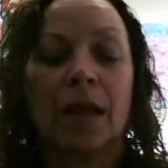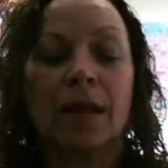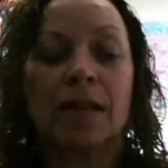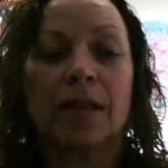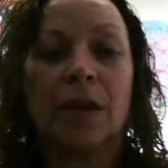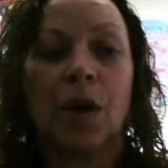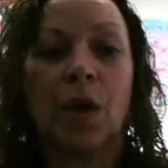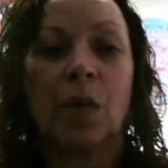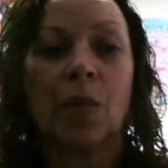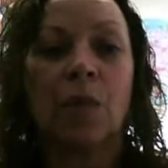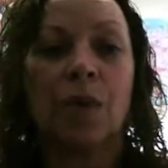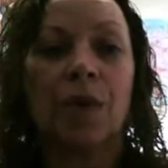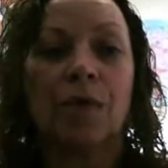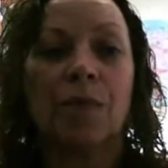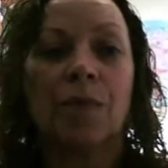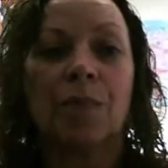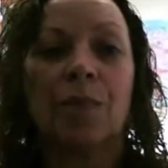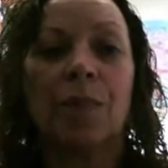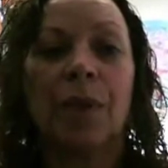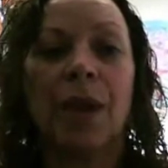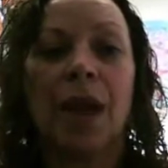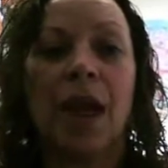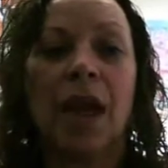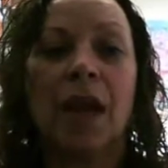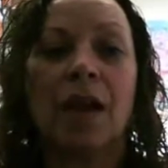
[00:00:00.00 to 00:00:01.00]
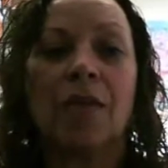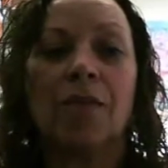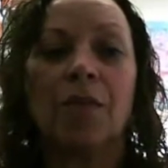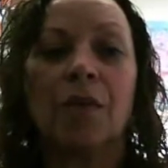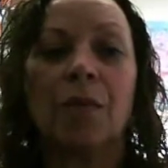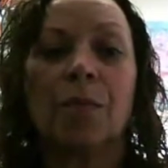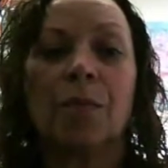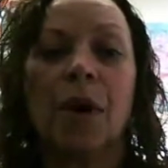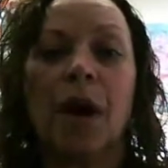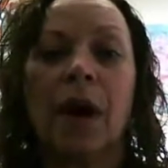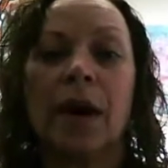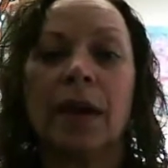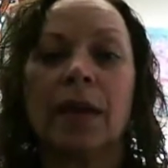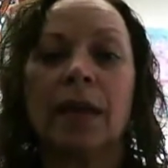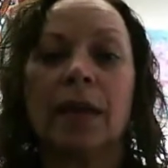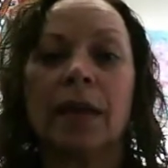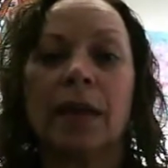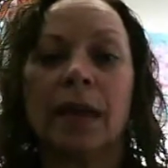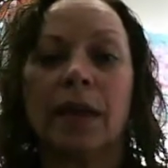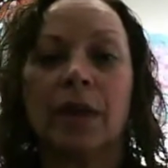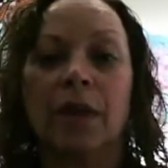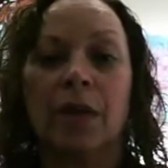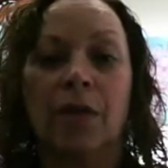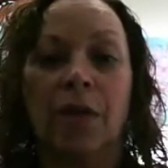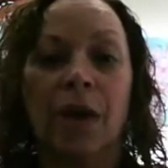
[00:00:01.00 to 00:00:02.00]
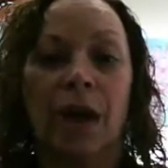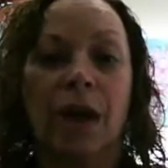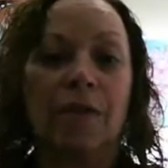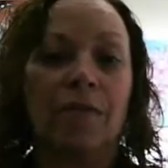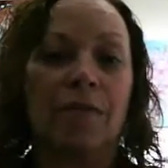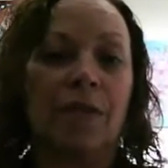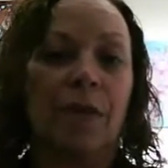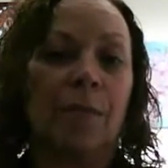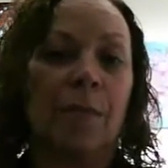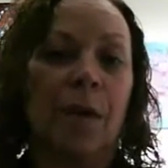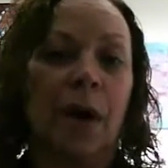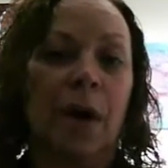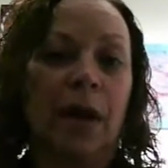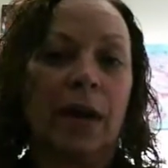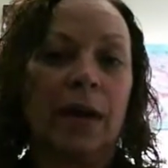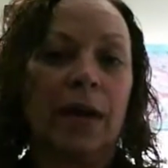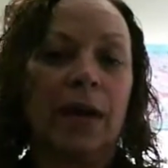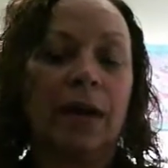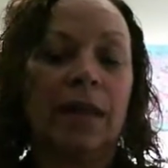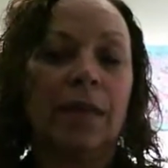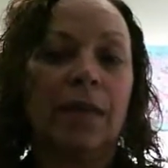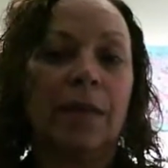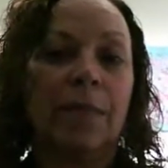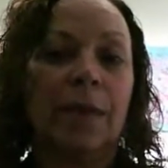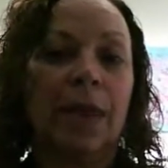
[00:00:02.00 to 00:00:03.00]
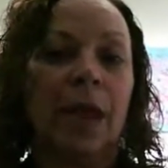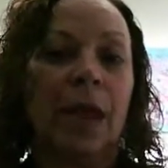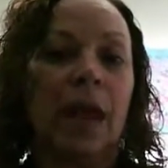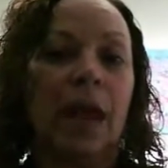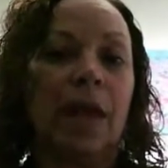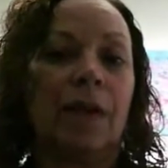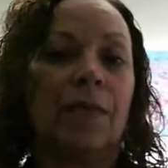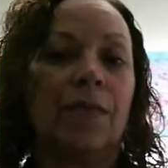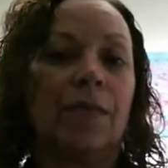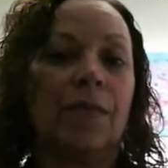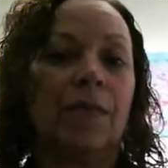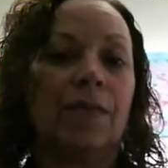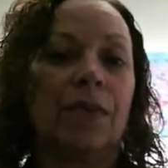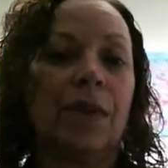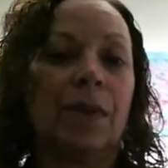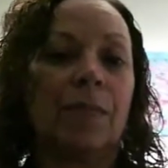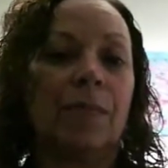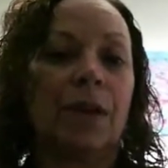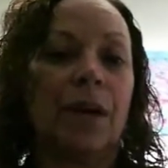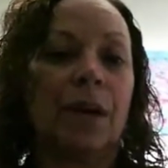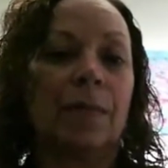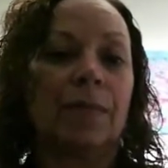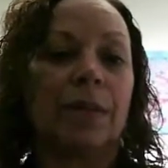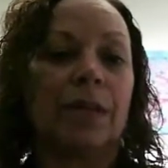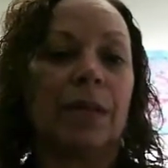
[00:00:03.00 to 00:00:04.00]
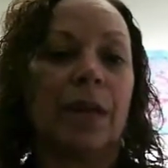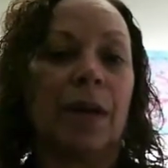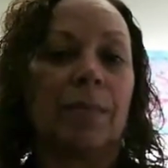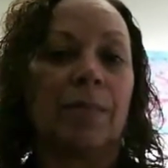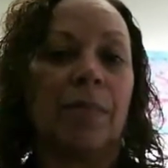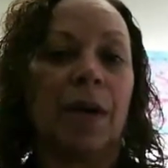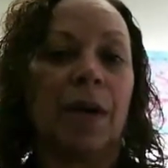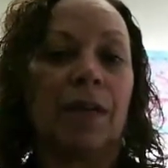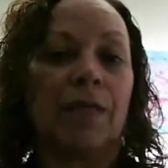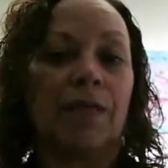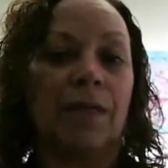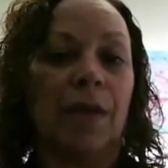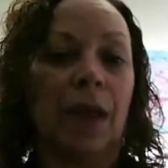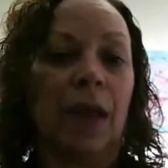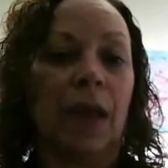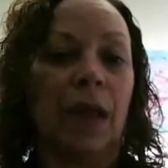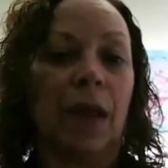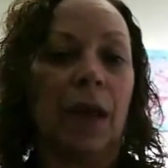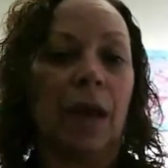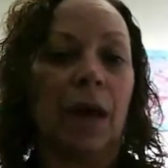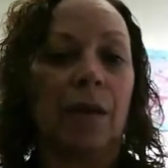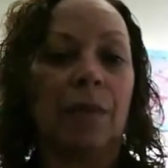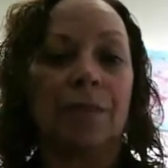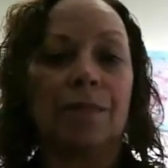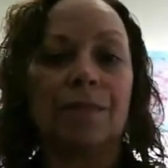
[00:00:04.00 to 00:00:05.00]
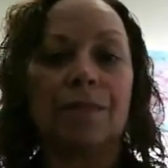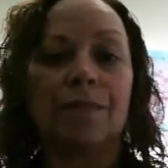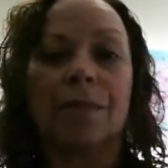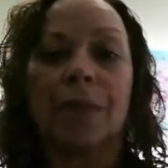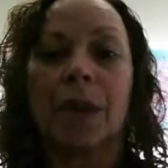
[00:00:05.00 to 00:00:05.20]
So with behavior modeling, you have the modeling the behavior, sometimes done by video,